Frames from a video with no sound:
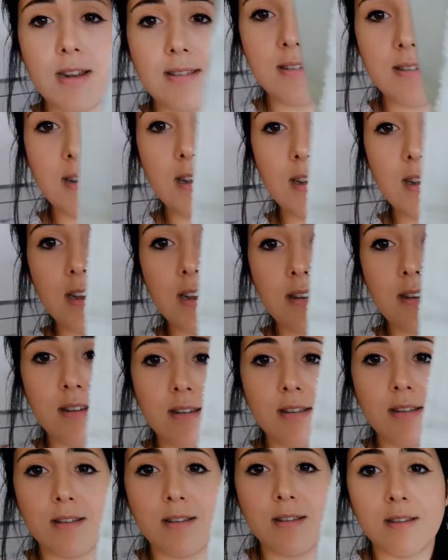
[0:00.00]
stunning.
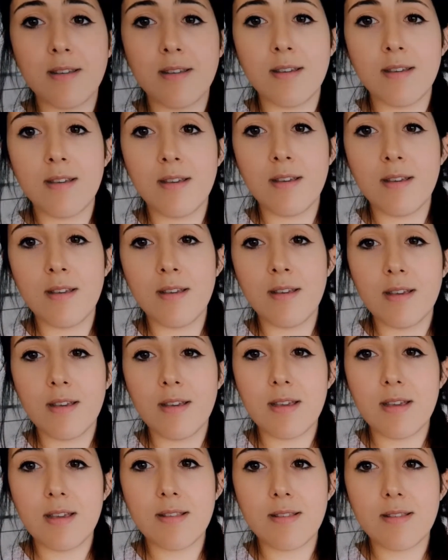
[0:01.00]

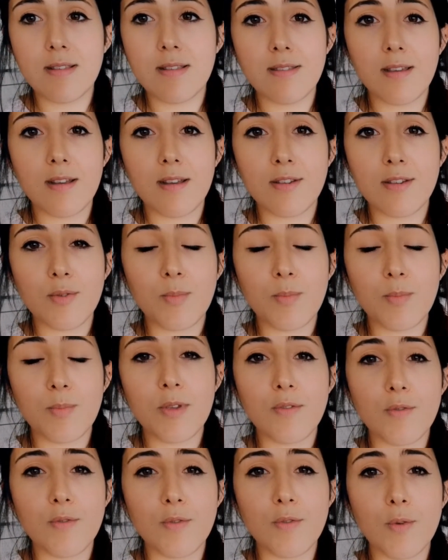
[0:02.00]
It's such a
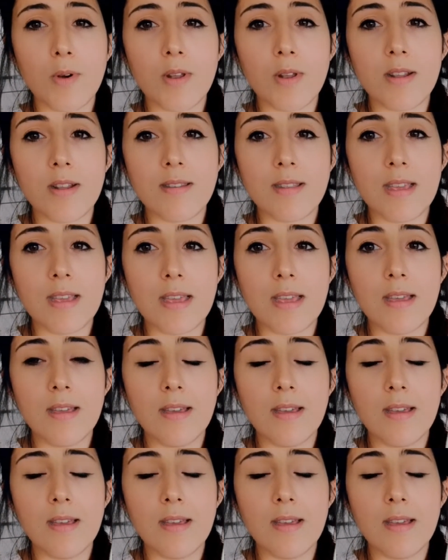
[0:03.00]
beautiful quality.